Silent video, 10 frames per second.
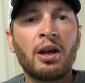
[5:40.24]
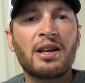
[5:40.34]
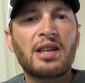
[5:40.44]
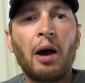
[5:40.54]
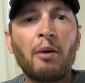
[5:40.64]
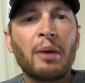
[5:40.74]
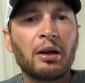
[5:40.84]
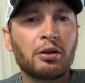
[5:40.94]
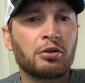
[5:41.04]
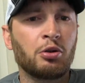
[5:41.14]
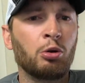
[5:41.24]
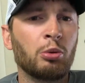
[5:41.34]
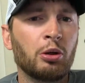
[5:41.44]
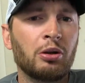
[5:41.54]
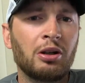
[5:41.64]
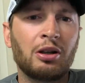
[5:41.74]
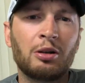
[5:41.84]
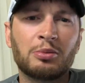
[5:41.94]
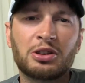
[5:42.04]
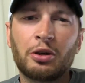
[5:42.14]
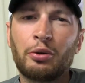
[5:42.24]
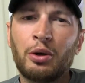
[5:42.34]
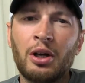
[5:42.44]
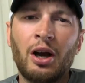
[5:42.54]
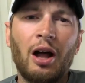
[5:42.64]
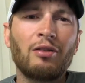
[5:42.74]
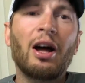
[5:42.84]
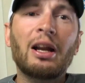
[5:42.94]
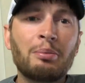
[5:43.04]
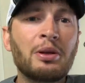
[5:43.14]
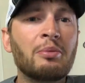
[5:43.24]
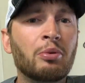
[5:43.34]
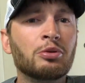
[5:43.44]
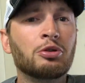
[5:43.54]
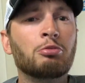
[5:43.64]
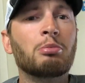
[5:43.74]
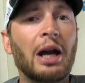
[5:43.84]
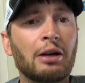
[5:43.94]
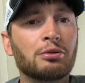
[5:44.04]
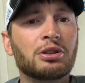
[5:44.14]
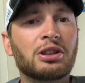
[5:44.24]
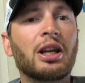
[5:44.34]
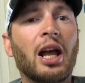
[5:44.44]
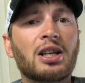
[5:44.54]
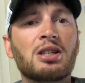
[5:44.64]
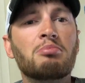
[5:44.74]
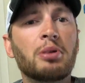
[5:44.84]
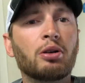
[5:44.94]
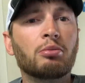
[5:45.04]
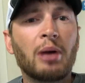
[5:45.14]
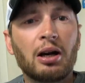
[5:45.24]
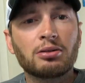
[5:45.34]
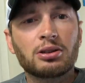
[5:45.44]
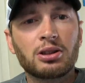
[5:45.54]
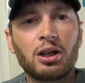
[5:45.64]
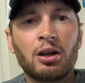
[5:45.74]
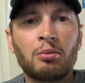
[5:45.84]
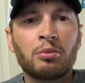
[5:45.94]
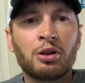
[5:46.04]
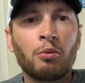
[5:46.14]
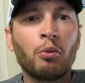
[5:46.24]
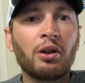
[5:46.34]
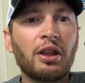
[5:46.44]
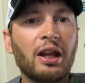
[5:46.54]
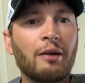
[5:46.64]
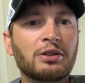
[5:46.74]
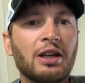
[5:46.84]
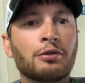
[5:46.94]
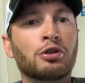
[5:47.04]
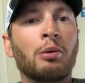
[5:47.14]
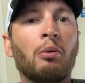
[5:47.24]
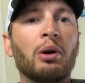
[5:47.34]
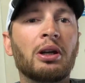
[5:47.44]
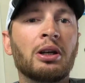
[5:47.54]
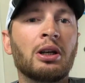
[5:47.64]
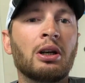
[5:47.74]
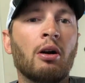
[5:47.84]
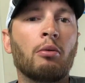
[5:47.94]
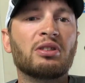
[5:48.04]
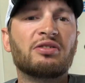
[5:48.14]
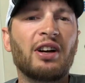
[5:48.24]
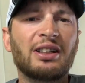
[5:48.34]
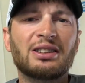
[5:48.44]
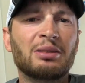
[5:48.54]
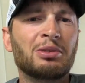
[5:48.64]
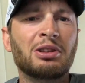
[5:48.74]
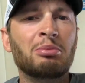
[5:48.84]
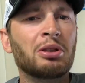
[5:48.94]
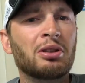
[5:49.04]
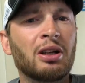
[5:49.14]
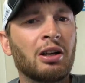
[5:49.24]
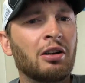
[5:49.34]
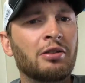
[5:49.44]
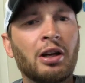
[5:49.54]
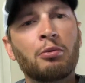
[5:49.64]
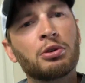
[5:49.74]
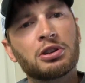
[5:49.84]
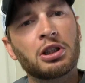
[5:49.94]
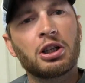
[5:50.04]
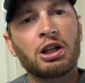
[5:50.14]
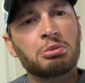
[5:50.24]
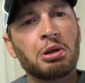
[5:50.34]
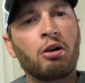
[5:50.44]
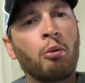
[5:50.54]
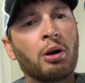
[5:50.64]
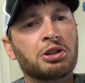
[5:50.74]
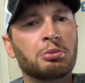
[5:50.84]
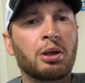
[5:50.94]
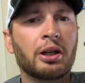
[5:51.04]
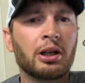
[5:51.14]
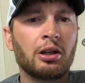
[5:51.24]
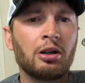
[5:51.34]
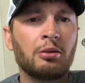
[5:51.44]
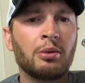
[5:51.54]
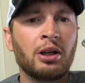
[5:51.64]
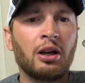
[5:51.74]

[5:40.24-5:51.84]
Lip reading: is how I mounted the trolling motor. So a lot of people do mounts and actually build mounts. The one thing I was having trouble with was finding something to build it out of that it wasn't going to cost me a whole bunch of money. I